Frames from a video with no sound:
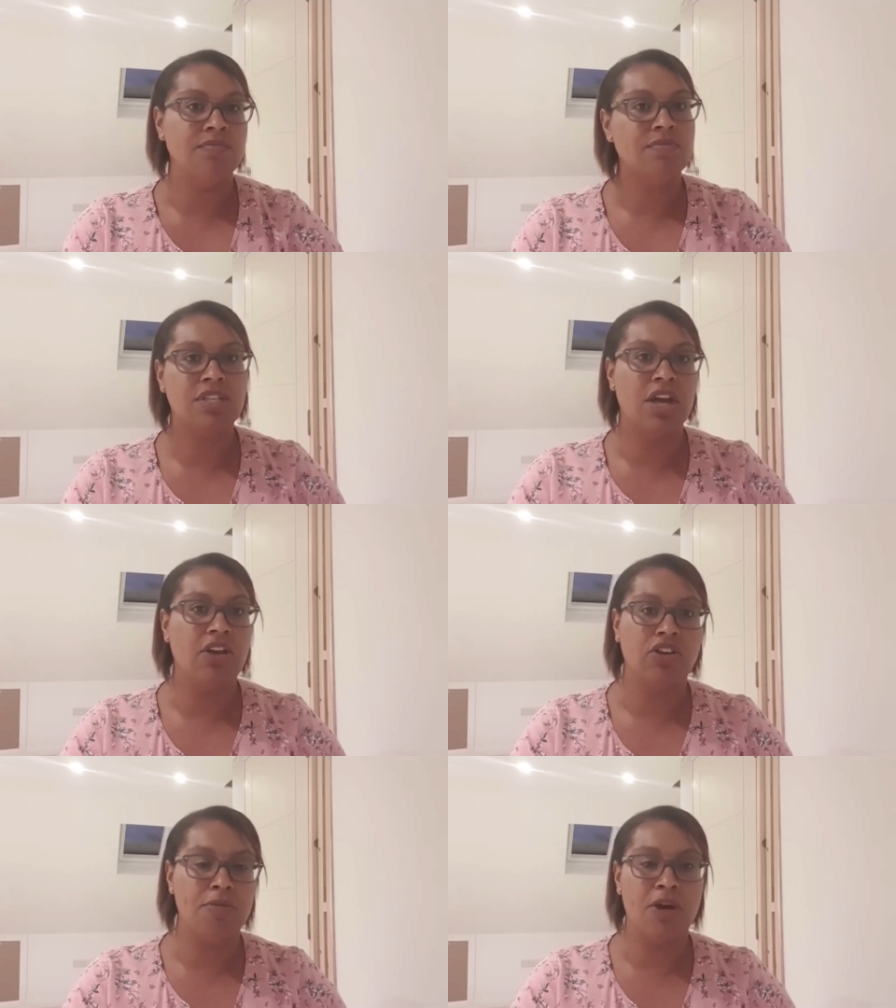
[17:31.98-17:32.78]

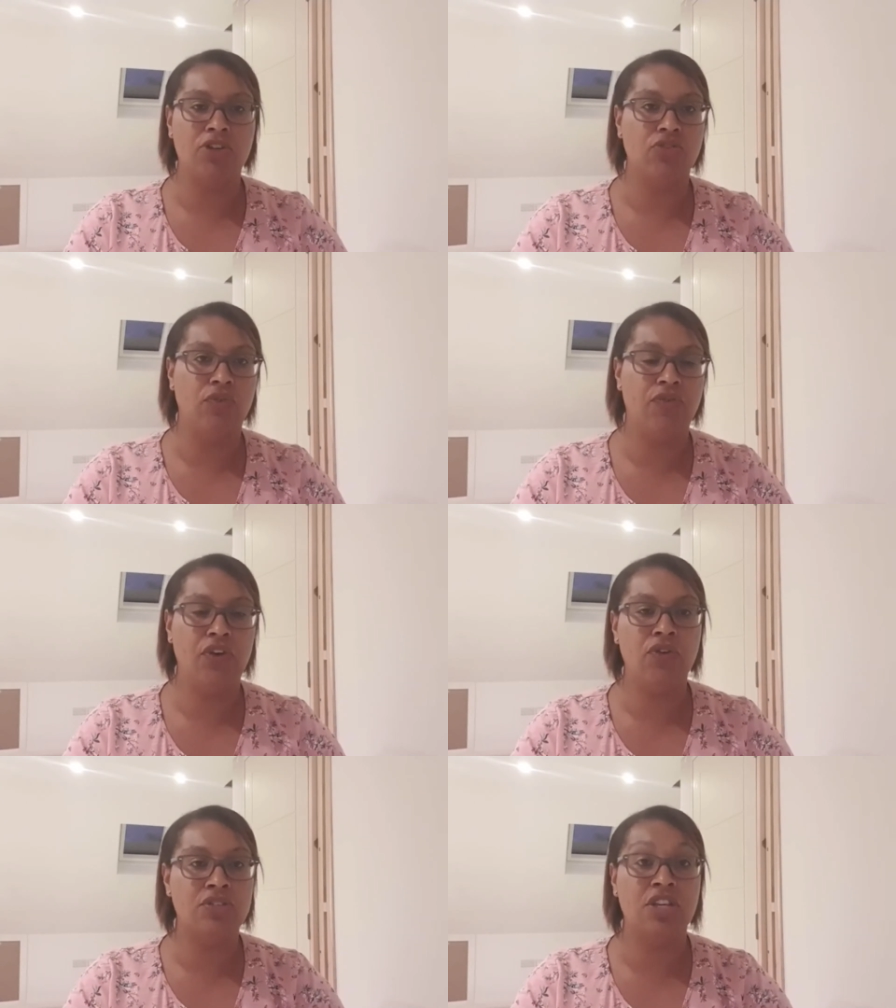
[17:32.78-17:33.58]
certain commercial
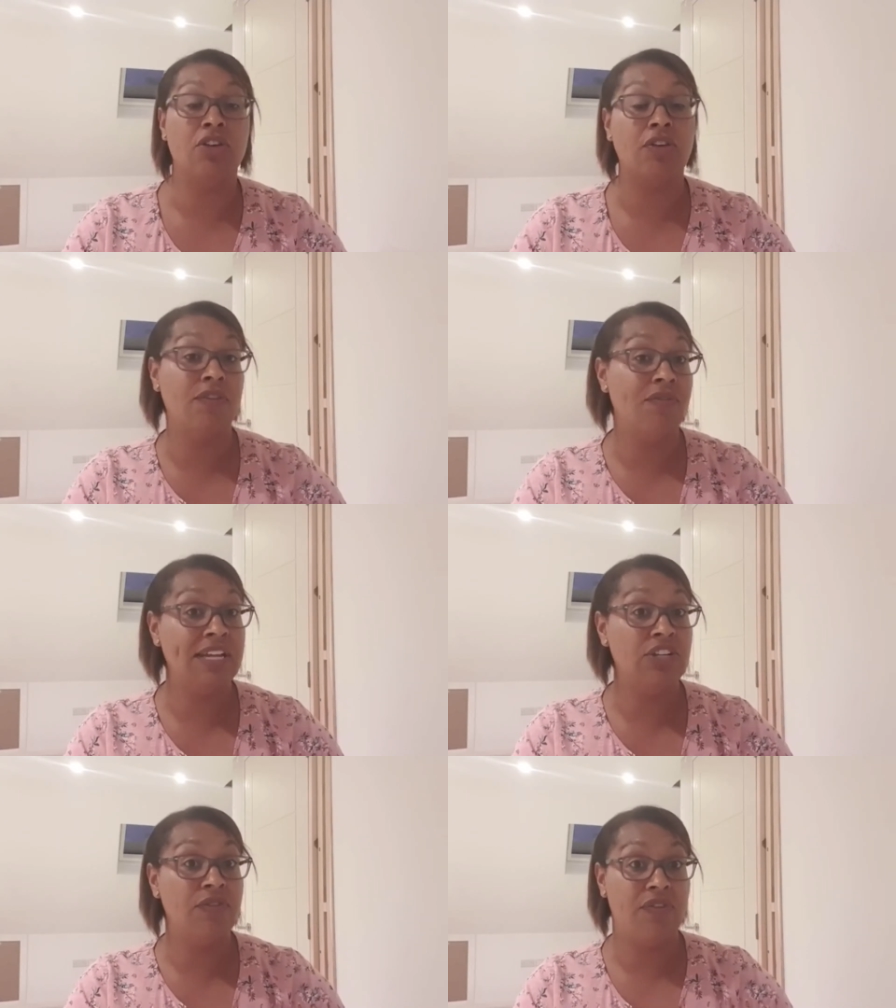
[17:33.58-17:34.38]
foods that are
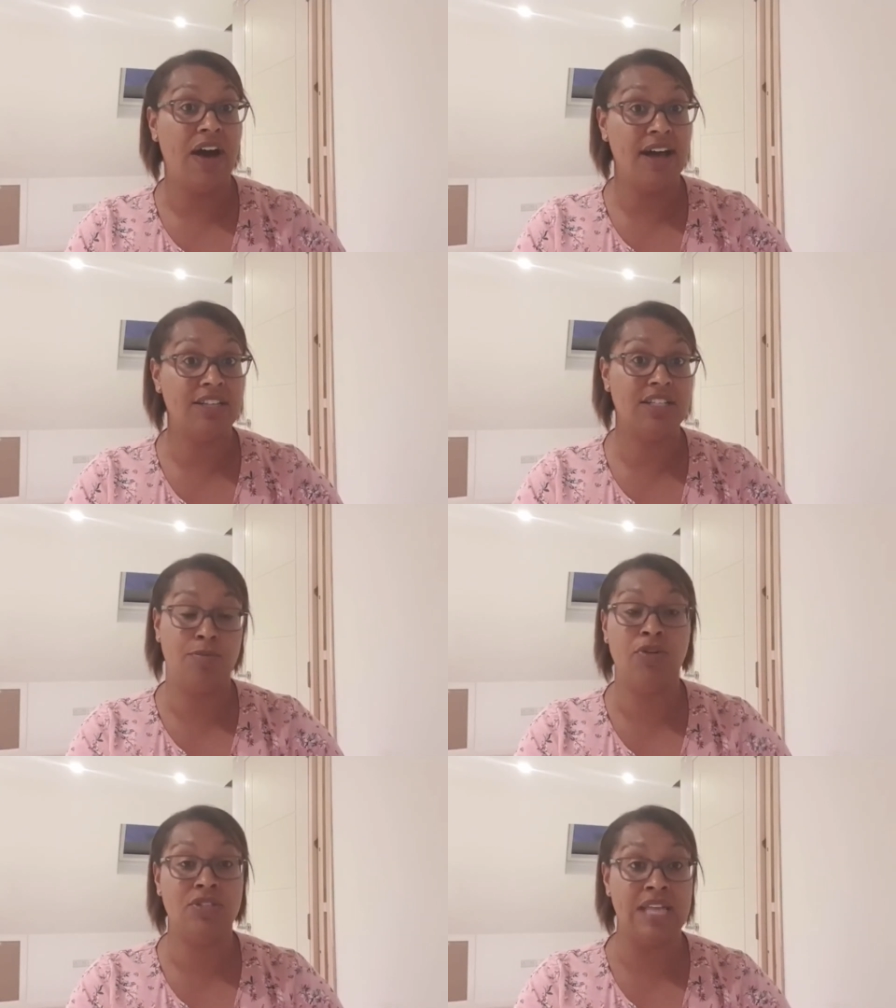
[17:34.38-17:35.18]
convenient for us to
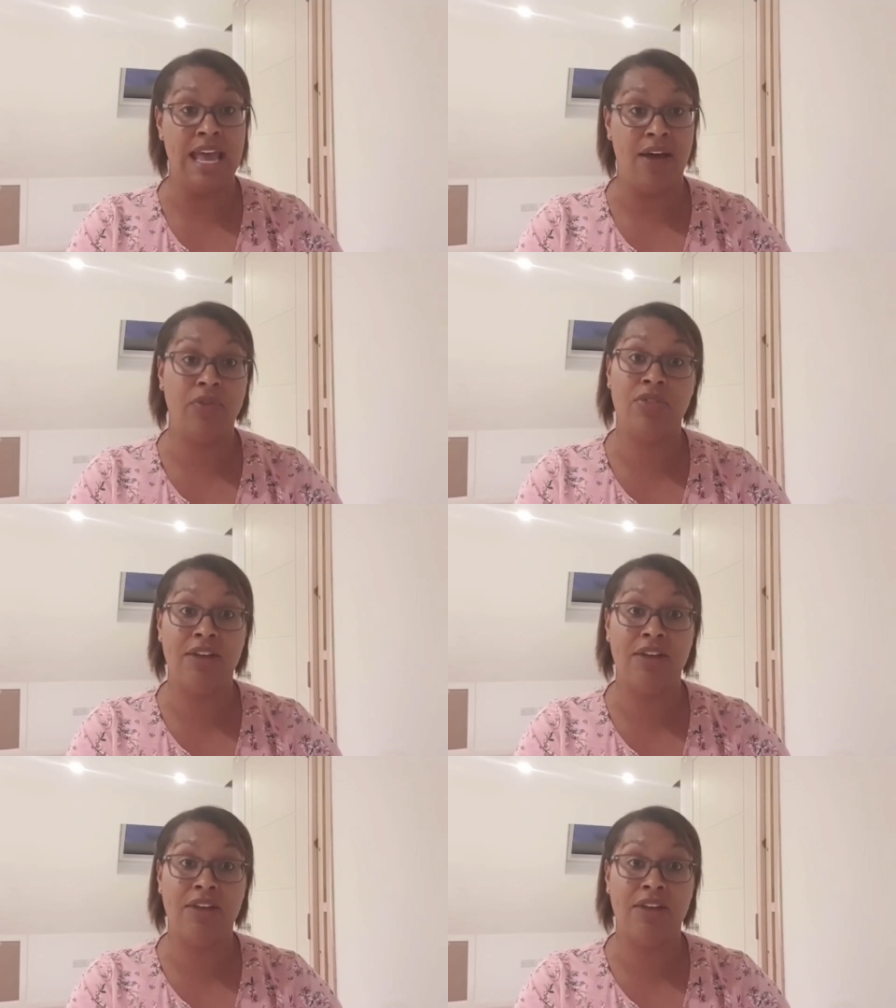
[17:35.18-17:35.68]
put down.